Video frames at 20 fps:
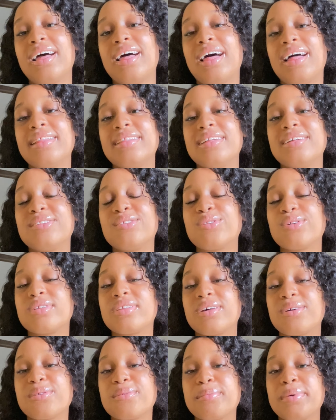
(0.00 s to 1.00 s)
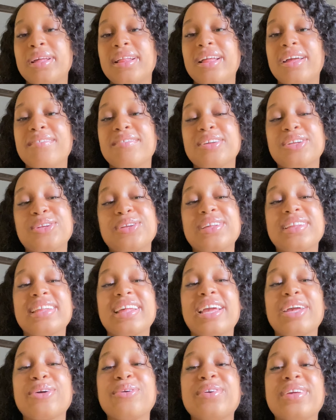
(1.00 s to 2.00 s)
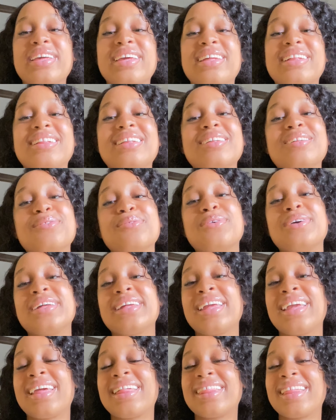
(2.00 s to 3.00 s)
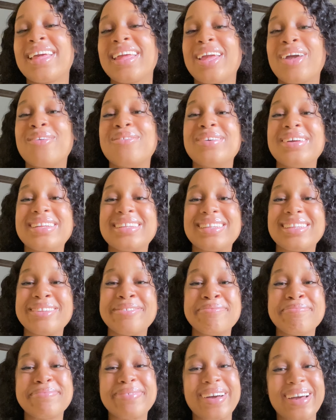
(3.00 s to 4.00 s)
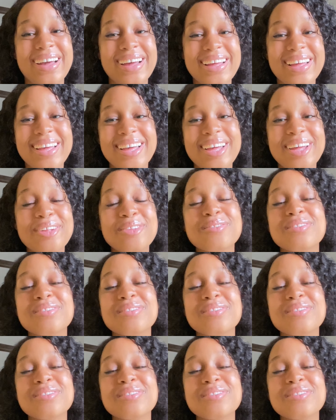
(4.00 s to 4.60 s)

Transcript: and then sort out my life. And she was like, okay, this one year that you're waiting back,